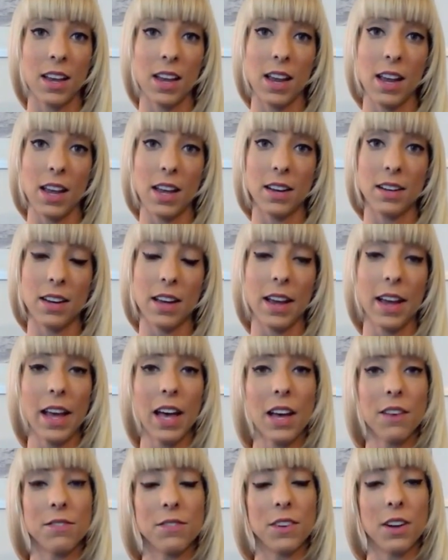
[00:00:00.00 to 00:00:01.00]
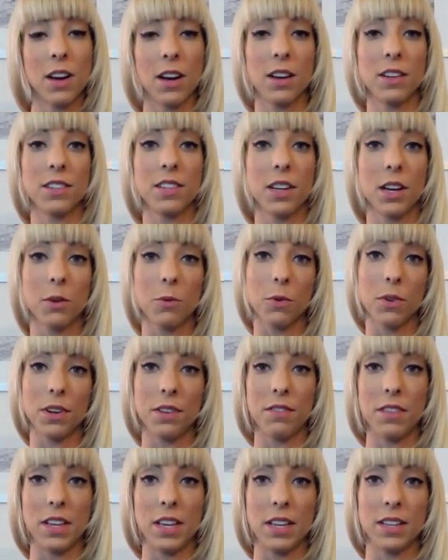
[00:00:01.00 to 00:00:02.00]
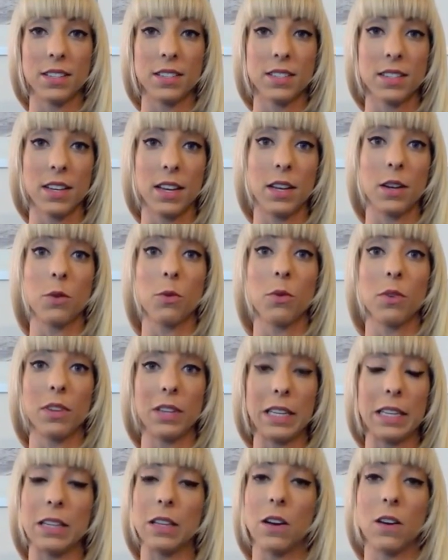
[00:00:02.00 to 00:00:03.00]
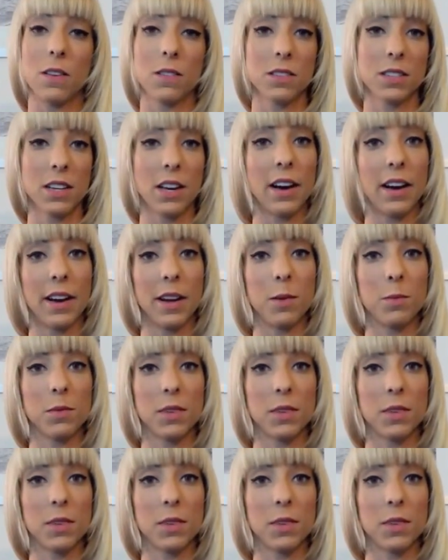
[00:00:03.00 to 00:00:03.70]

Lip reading: and I have not done one of these in a really long time.